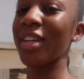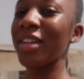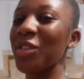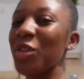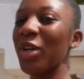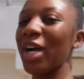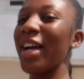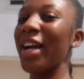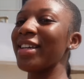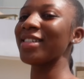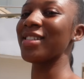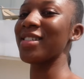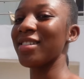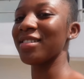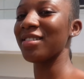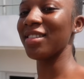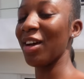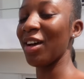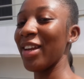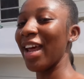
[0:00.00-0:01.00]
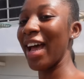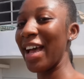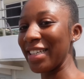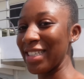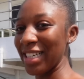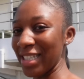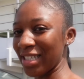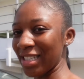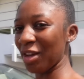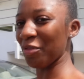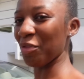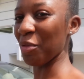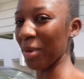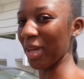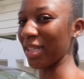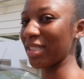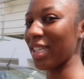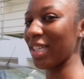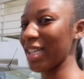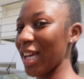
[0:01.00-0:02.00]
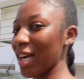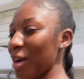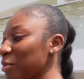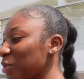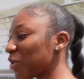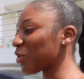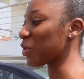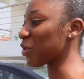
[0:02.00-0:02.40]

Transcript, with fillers: You guys, now that I just came for my check, they're coming to